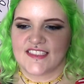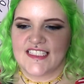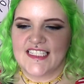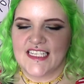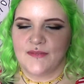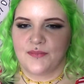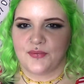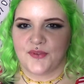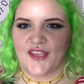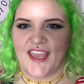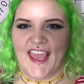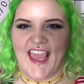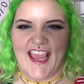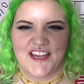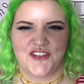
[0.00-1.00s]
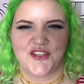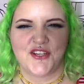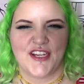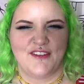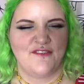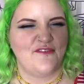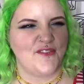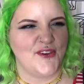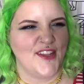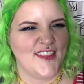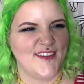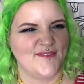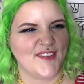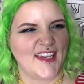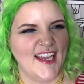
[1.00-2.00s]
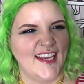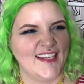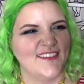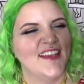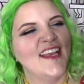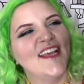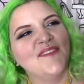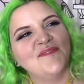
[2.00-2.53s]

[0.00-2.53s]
deep hatred for them, kind of.